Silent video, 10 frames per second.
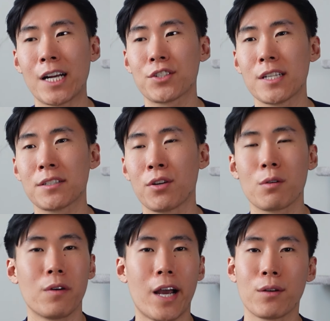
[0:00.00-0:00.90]
I just
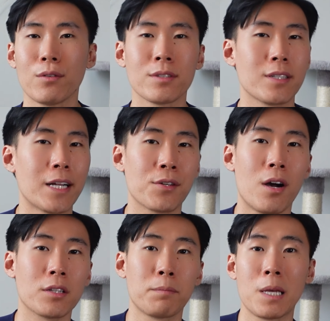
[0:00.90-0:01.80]
took vitals and I
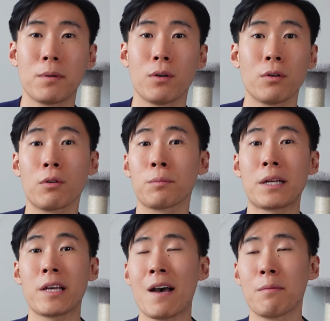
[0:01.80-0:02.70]
talked to people who were
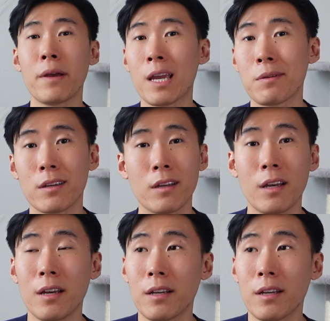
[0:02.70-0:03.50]
about to have a baby.